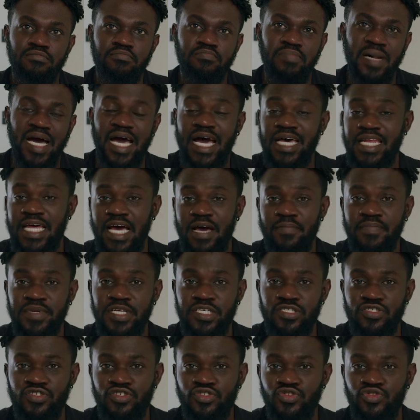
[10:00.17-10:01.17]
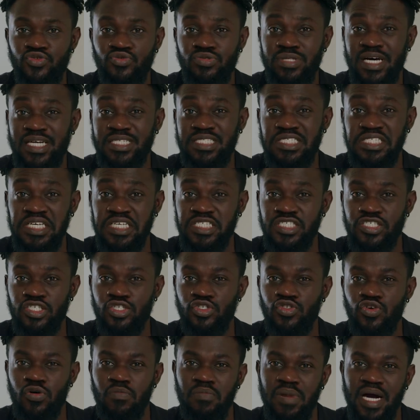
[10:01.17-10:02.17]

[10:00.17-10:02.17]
bad happening to you that changes your